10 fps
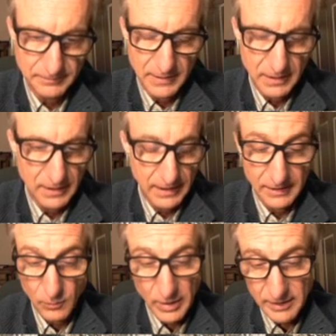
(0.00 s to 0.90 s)
And the
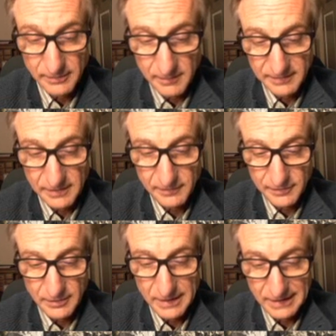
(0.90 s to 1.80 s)
wires themselves are not
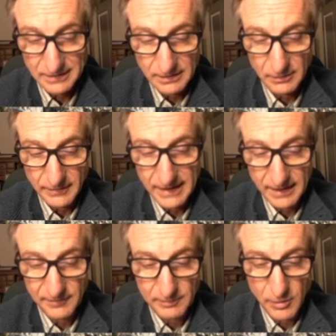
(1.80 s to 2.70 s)
ideal. They have
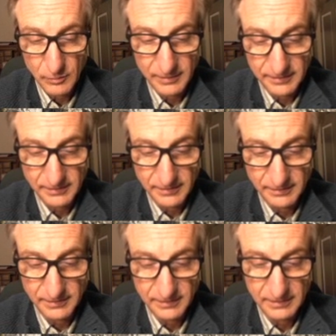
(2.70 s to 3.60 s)
small
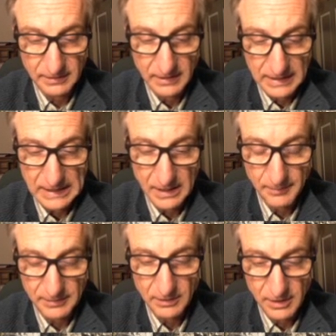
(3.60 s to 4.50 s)
resistances and can heat up and
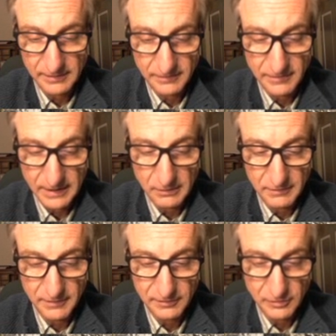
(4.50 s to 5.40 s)
cause a fire if there's
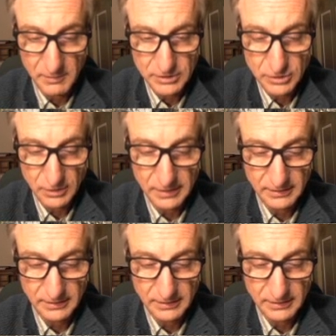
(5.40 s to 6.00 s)
too much current.